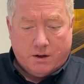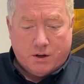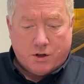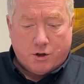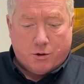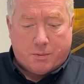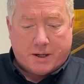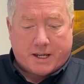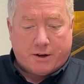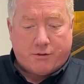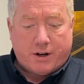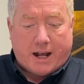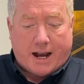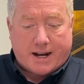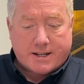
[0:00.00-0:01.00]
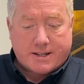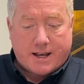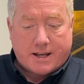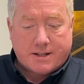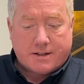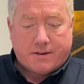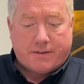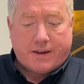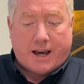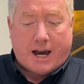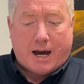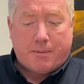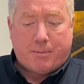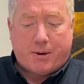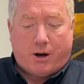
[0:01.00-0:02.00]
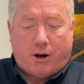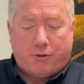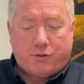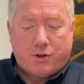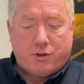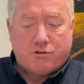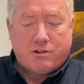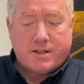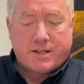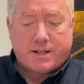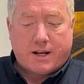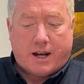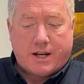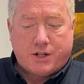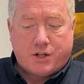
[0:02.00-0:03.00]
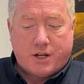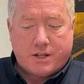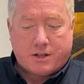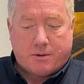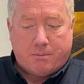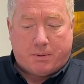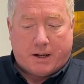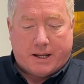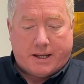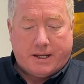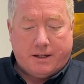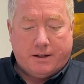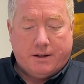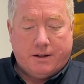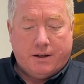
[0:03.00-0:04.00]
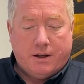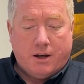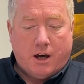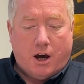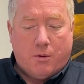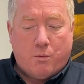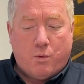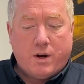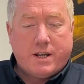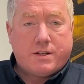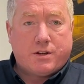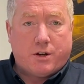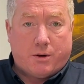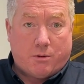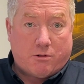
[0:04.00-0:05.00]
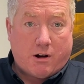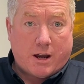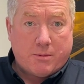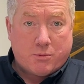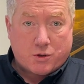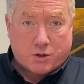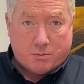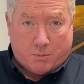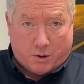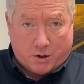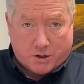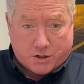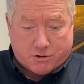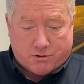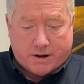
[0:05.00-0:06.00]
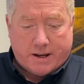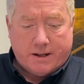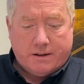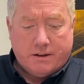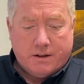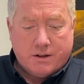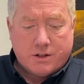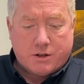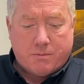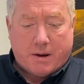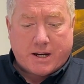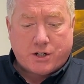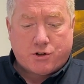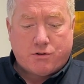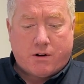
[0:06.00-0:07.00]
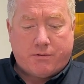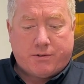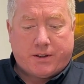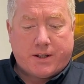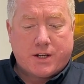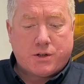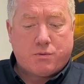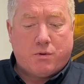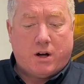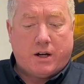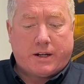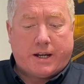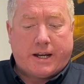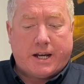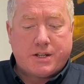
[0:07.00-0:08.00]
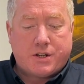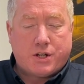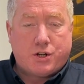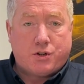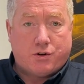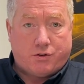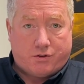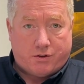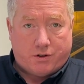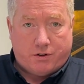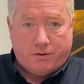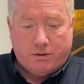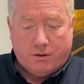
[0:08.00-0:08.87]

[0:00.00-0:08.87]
You'll be given access to the app after your installation is complete, and we too are able to monitor it to make sure everything's working as it should do.